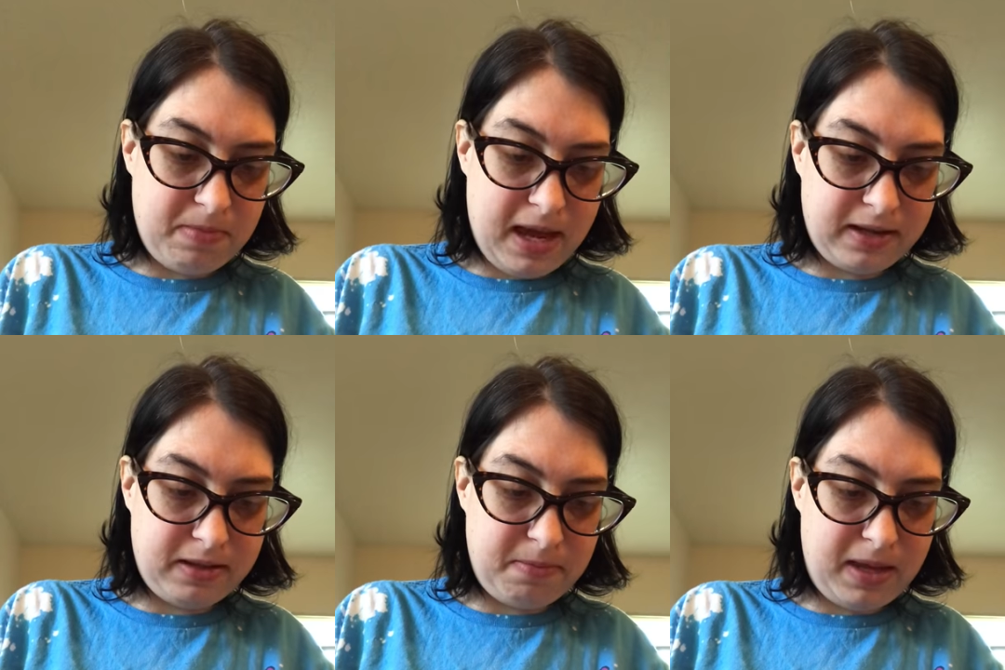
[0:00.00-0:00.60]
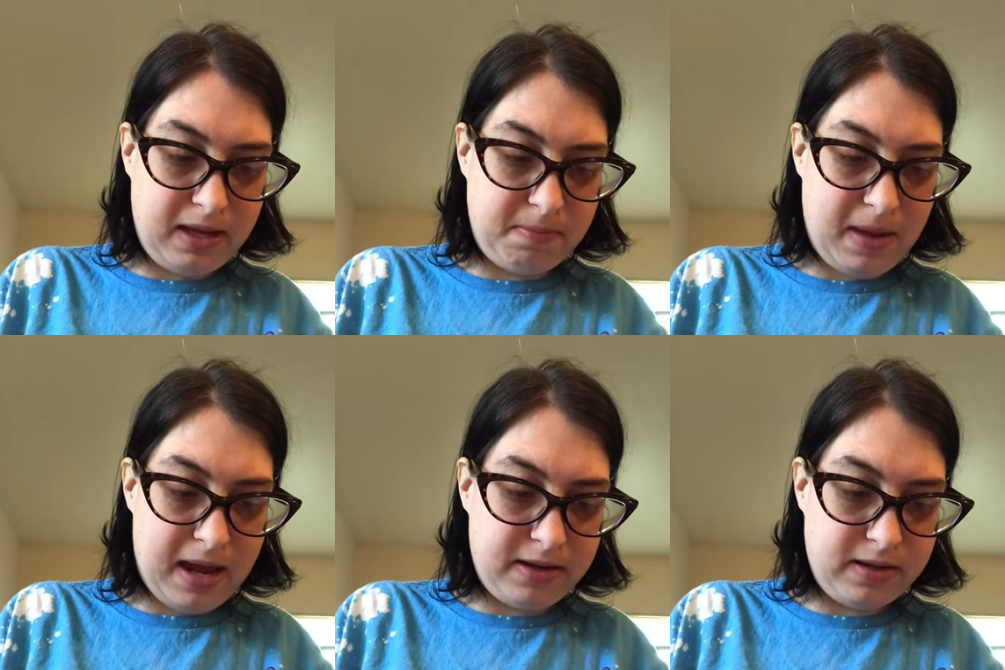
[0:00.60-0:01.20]
Maximate
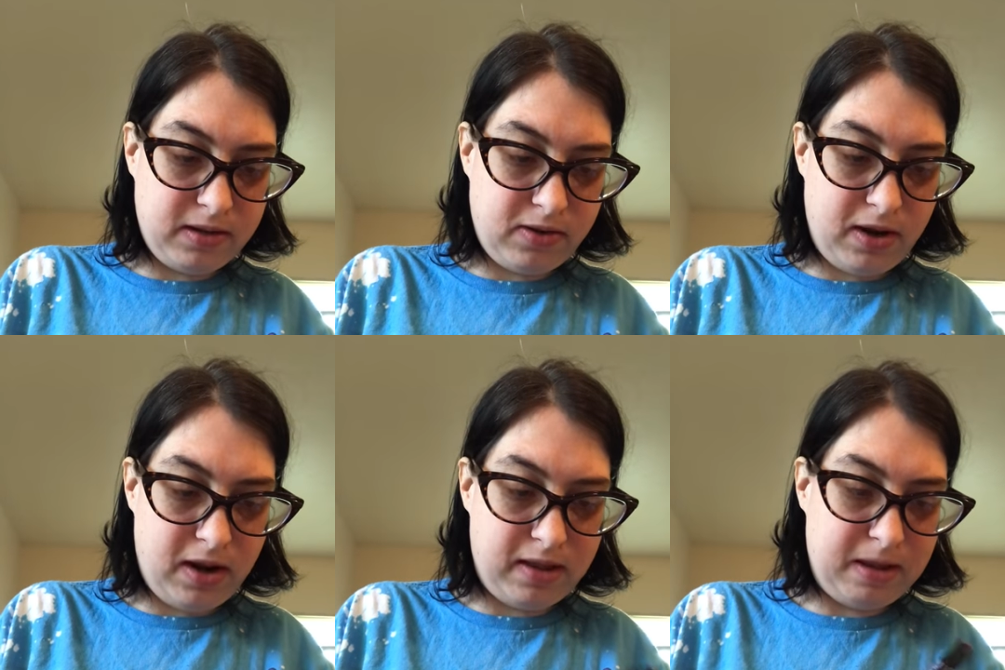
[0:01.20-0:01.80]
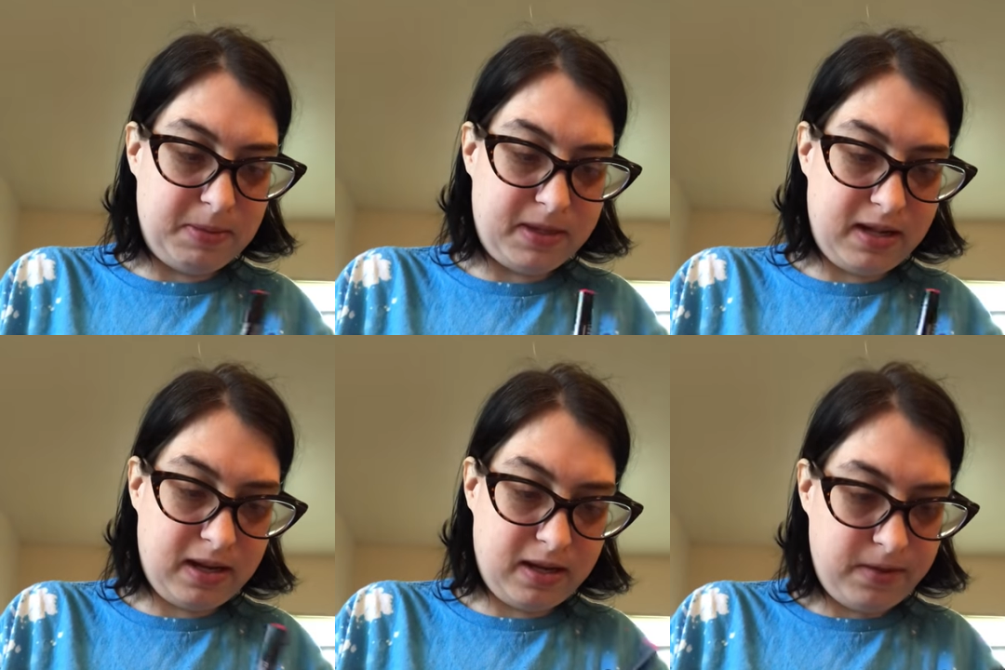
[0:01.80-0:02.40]
Matte Crayon
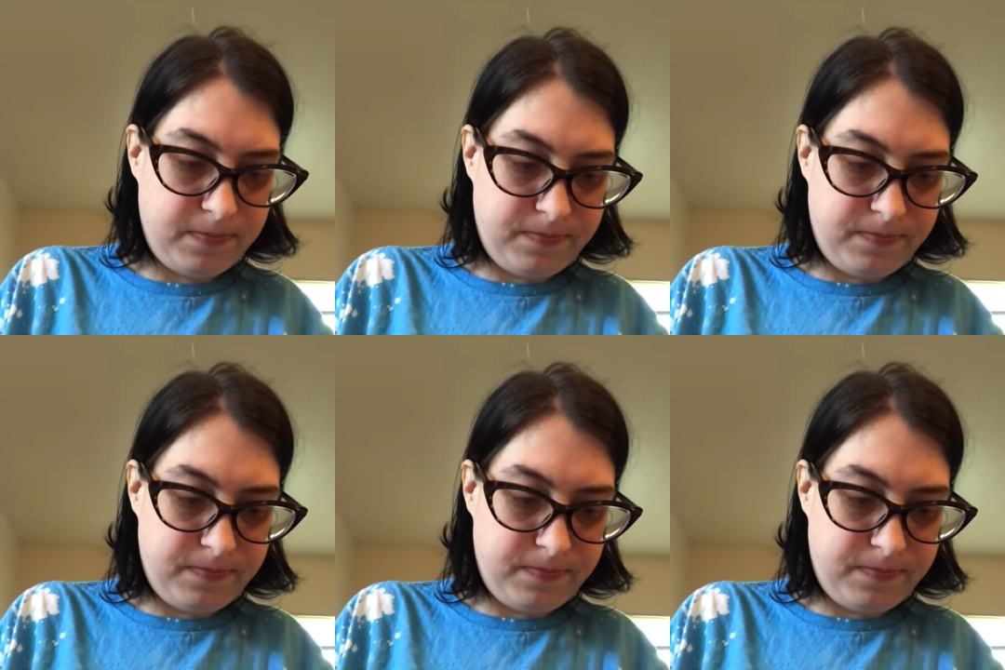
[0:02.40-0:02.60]
Lipstick.